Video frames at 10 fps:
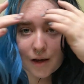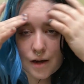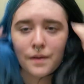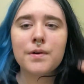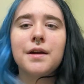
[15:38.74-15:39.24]

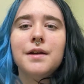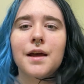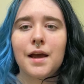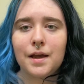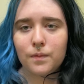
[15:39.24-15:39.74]
When
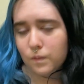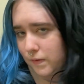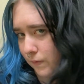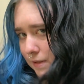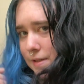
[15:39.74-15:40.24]
I
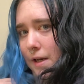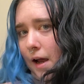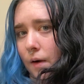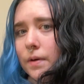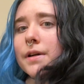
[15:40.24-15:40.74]
rinsed it
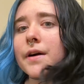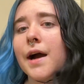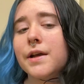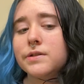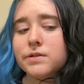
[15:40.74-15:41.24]
out,
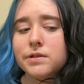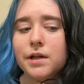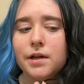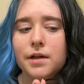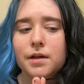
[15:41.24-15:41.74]
I
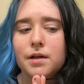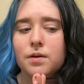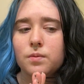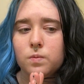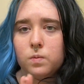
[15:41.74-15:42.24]

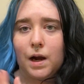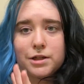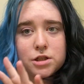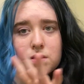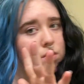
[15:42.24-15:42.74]

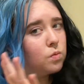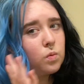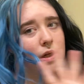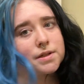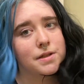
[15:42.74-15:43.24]
just
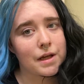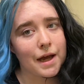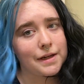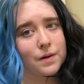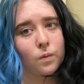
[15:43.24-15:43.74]
rinsed it. I
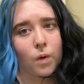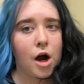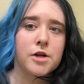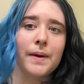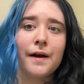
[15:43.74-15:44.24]
didn't
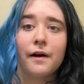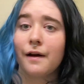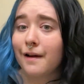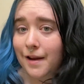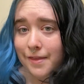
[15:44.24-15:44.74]
wash my hair or
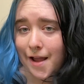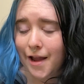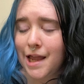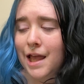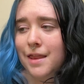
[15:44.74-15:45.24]
anything.
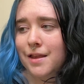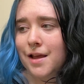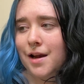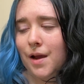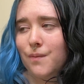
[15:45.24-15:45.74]
And
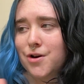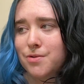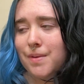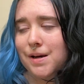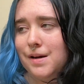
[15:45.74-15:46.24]
then I washed
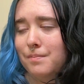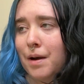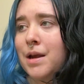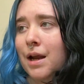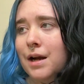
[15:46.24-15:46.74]
my
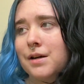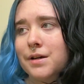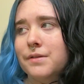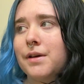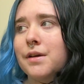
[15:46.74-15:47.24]

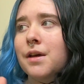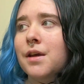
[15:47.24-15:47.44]
hair like